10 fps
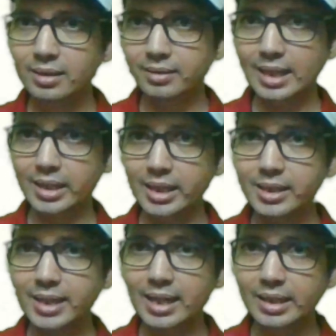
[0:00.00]
then
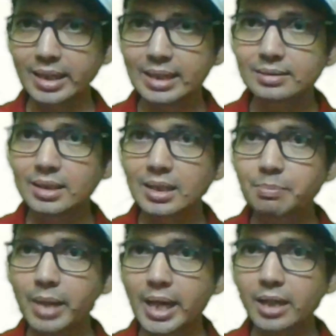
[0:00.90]
it can easily
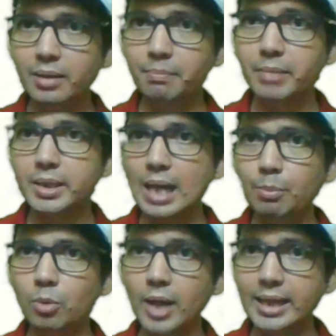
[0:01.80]
make
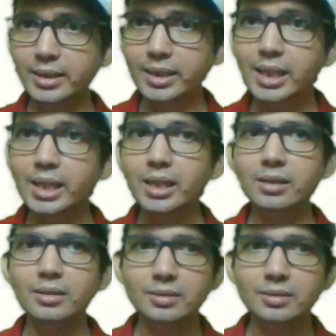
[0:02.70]
metabolite D.